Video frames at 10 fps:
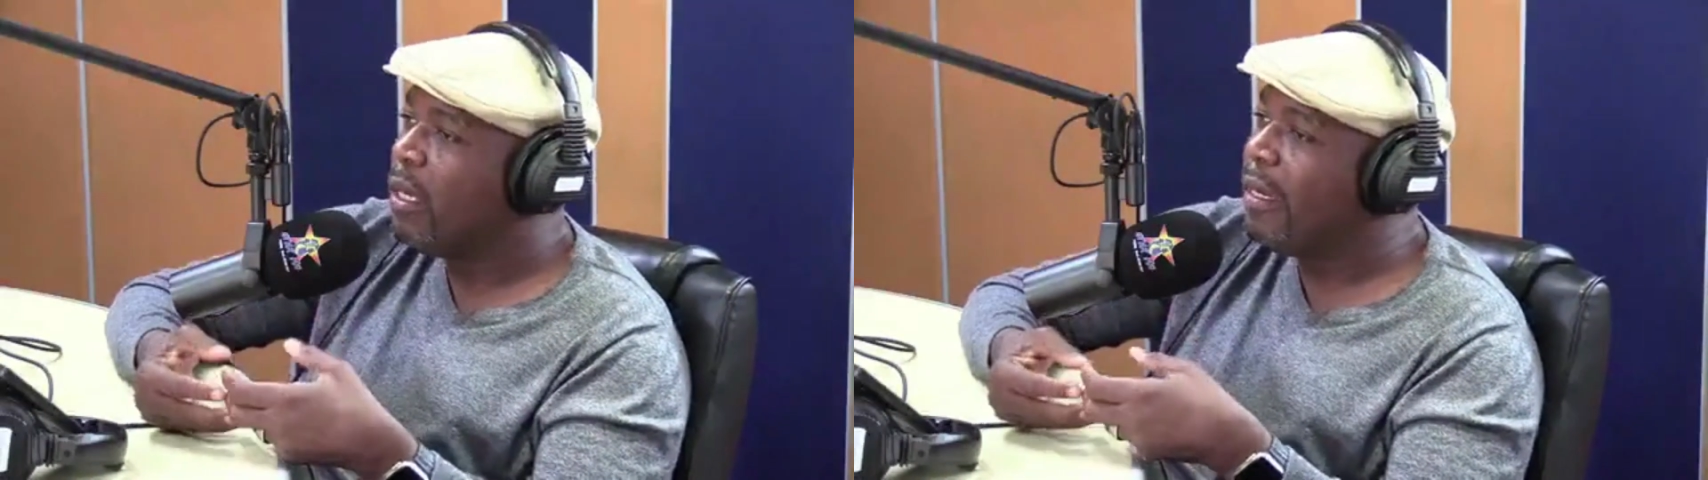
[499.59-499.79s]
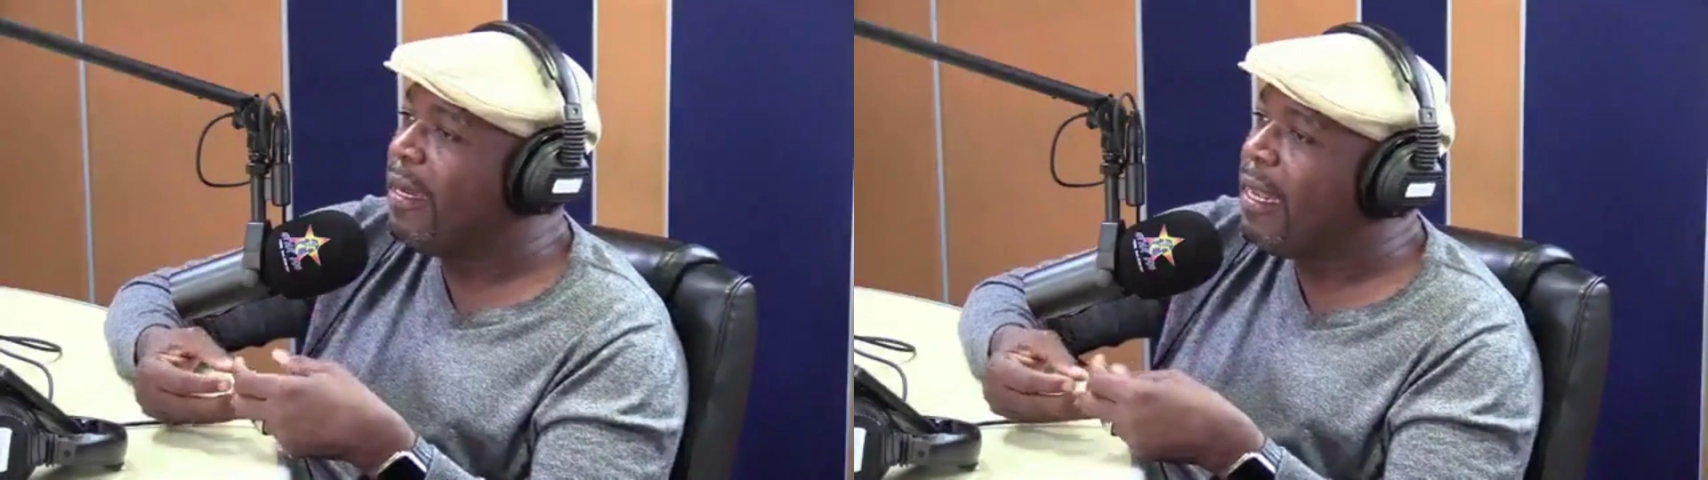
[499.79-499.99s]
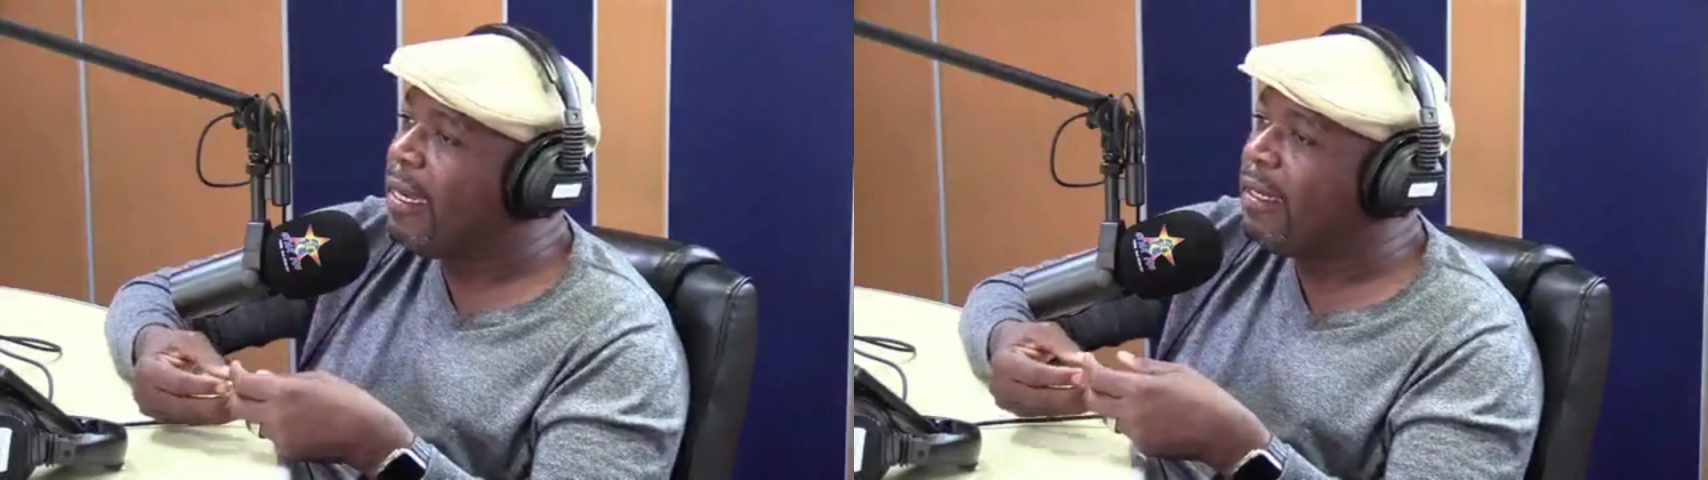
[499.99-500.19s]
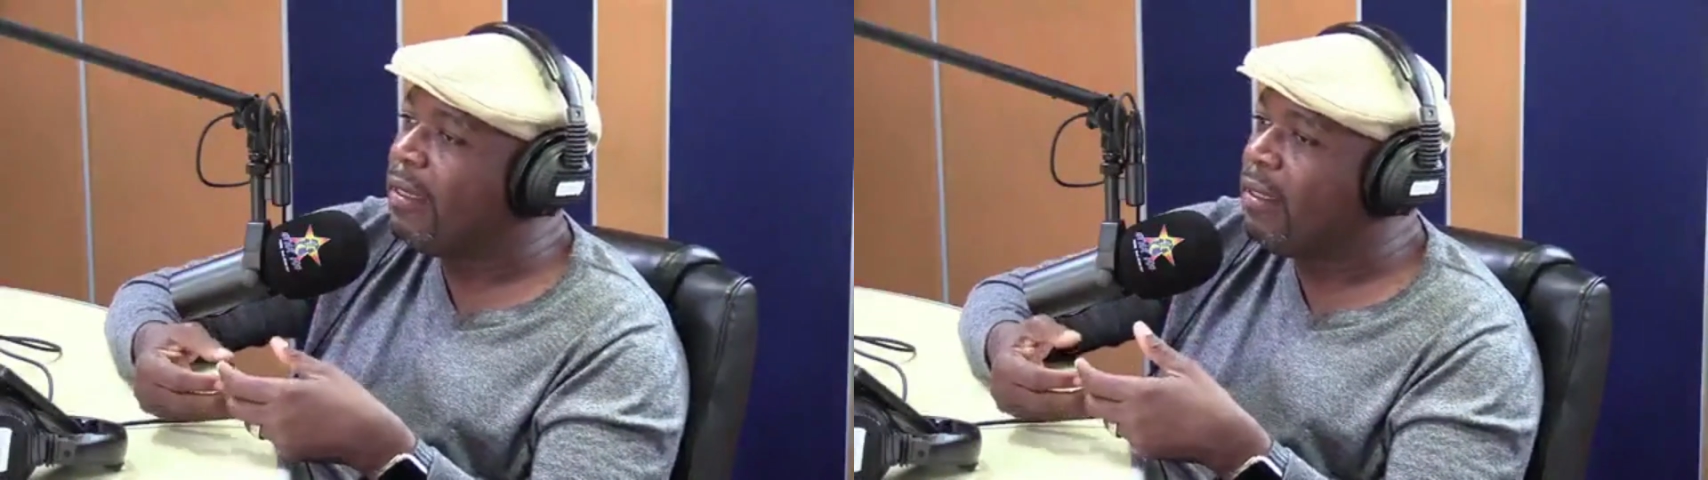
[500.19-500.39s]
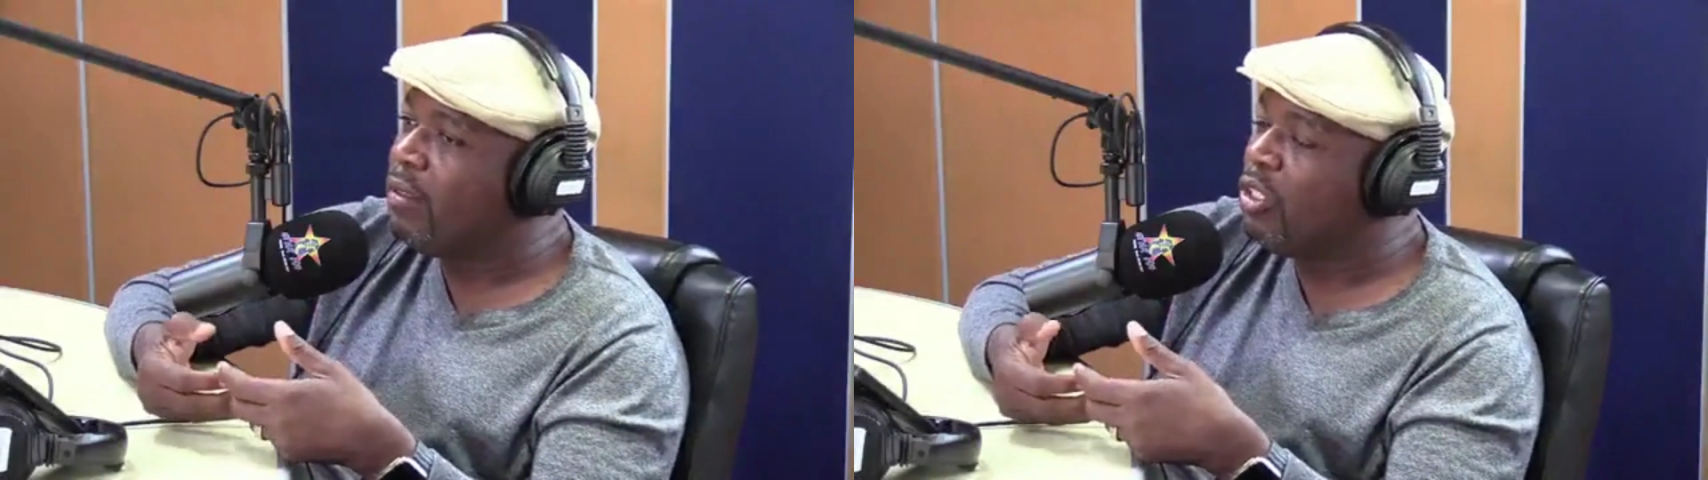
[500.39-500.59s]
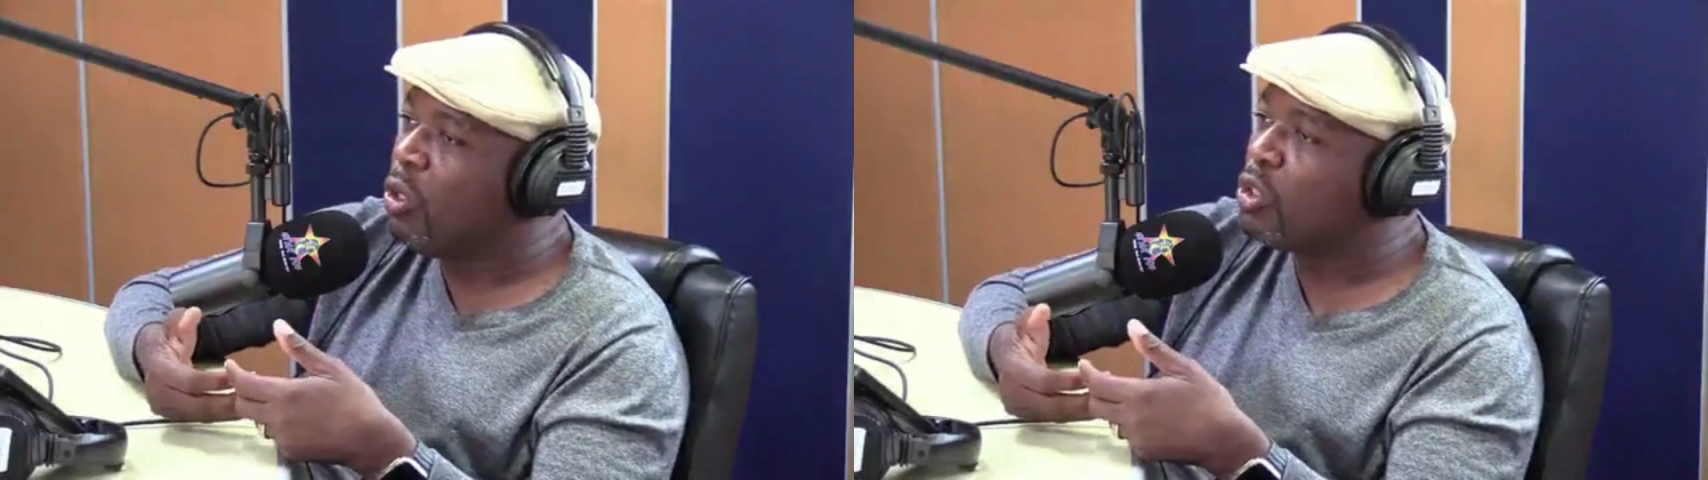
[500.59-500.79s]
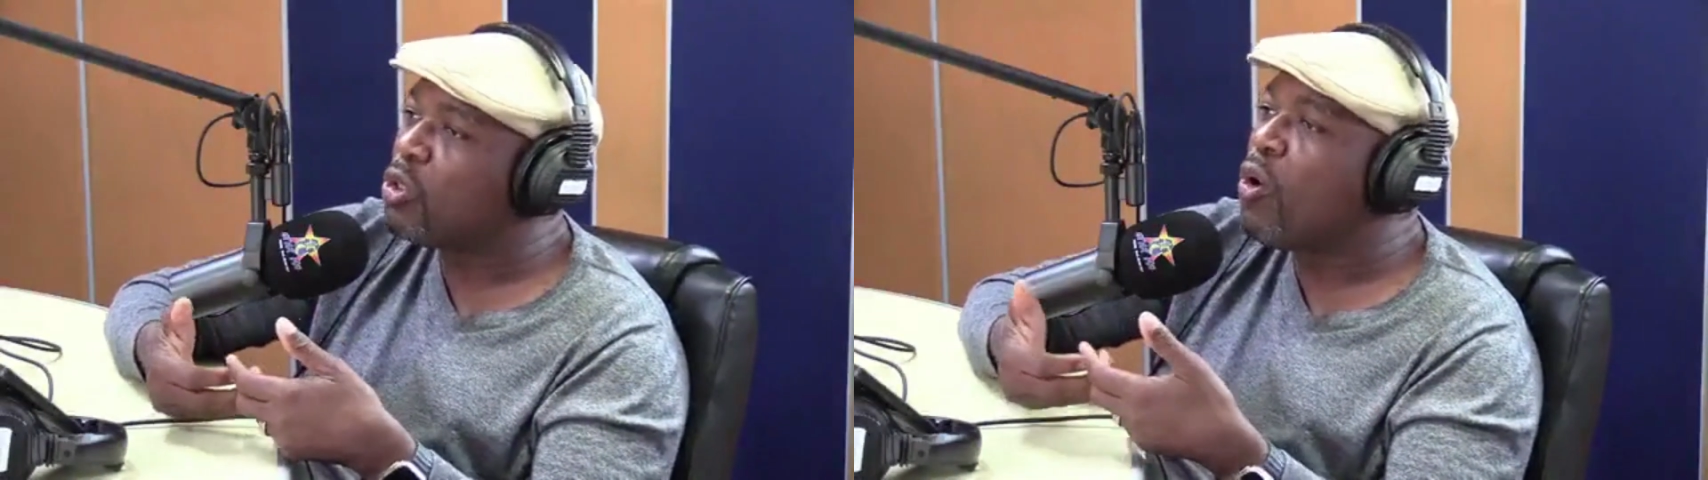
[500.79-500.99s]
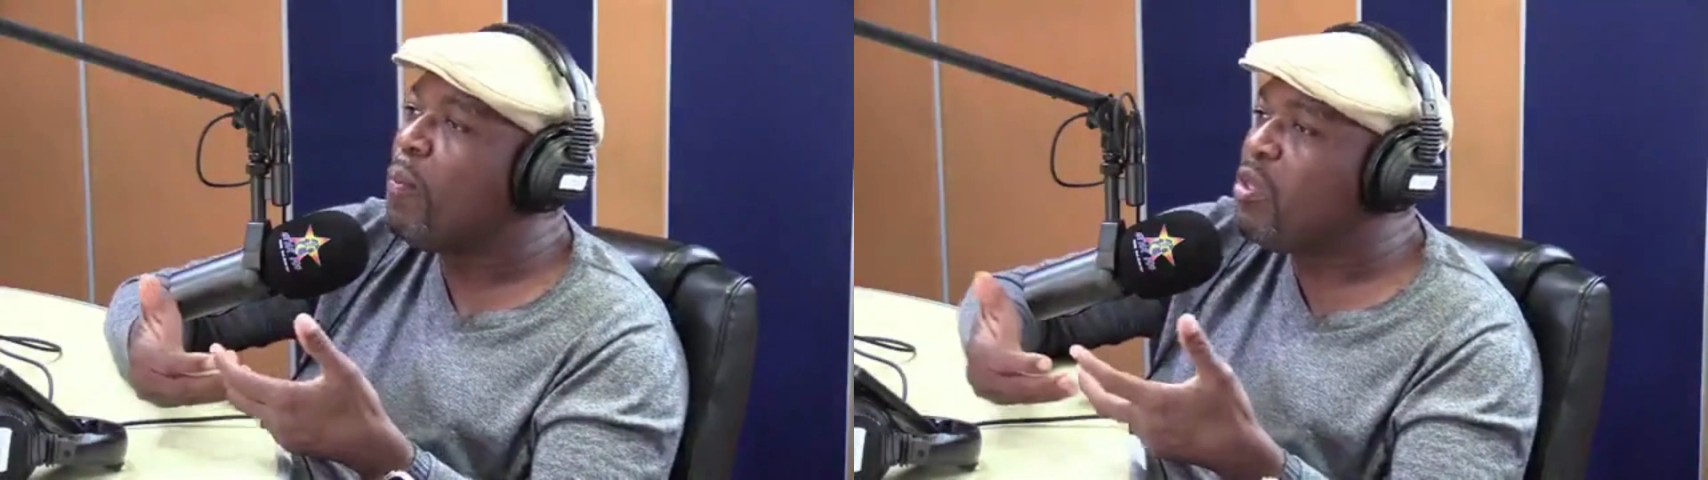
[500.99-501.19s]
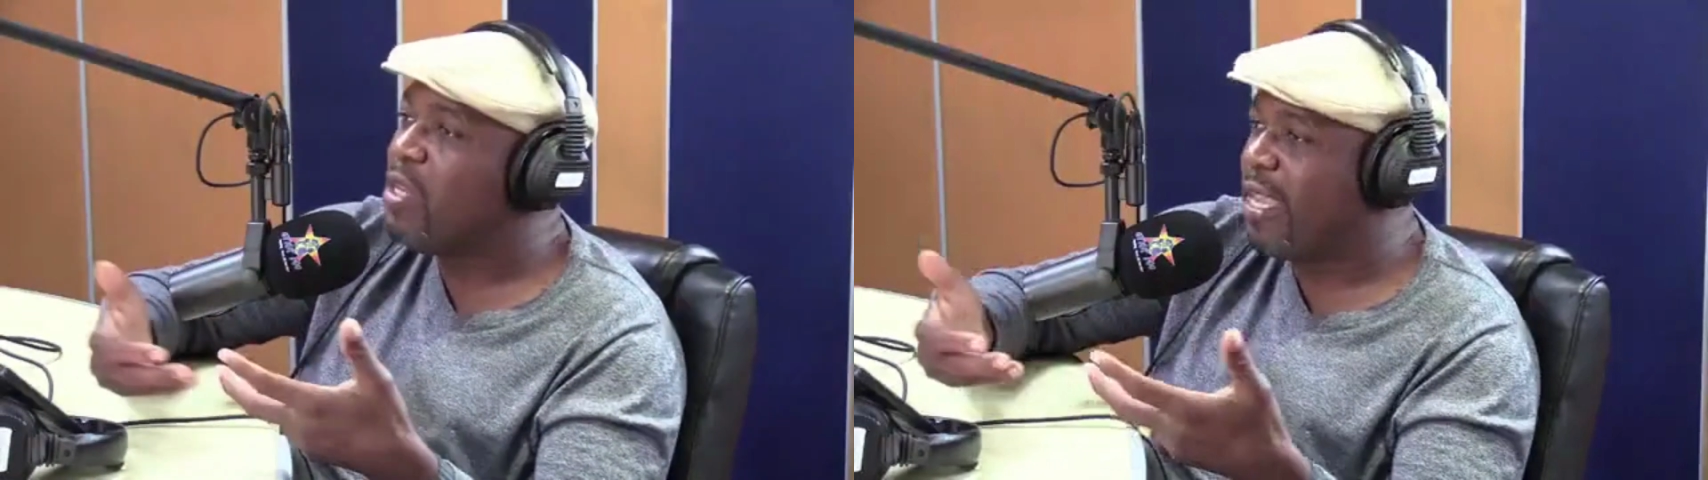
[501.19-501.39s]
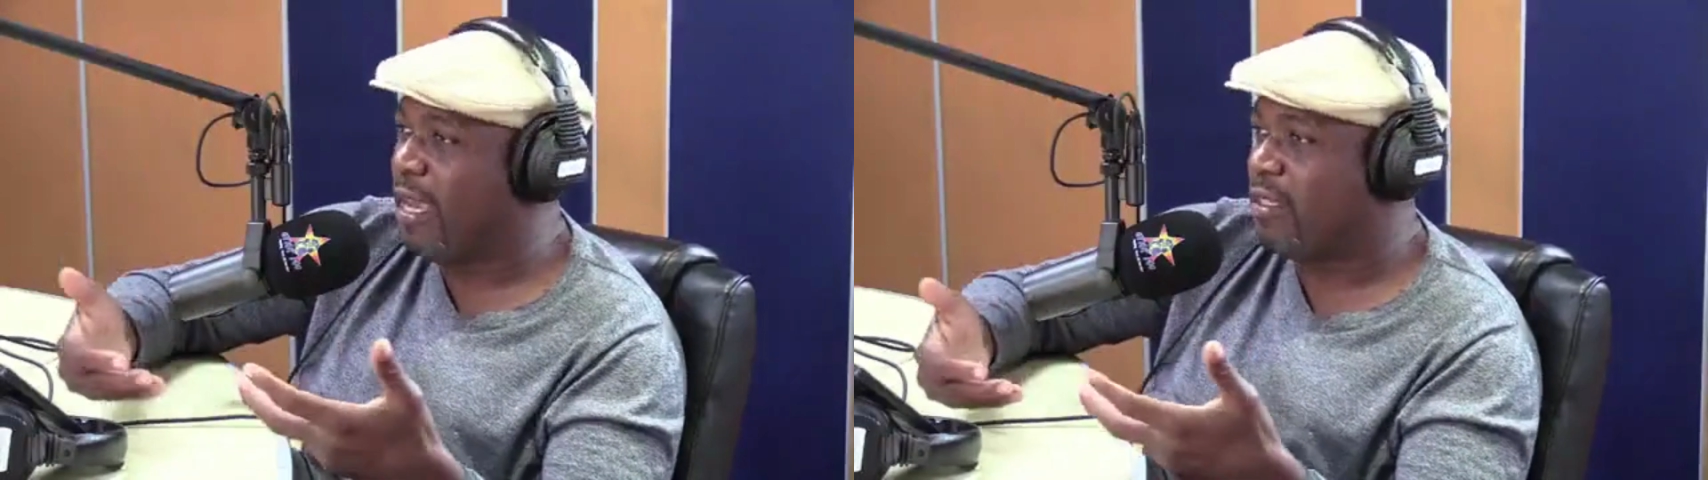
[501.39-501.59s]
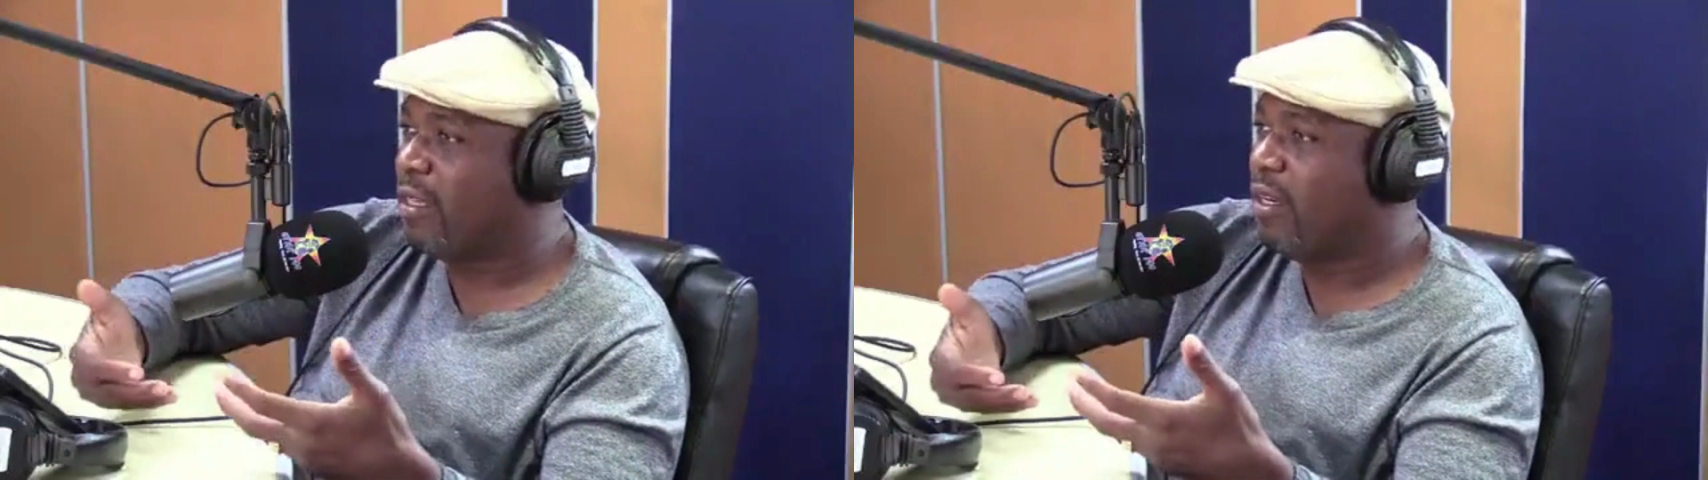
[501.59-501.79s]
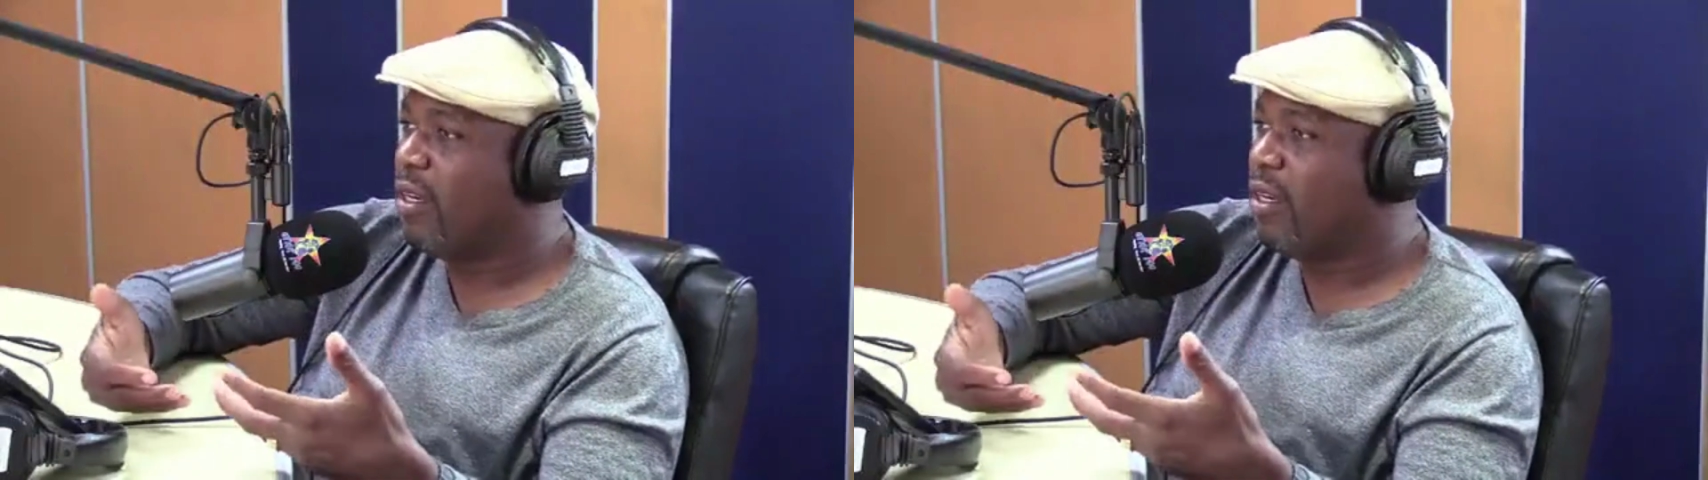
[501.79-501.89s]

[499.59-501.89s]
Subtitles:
learn, to communicate.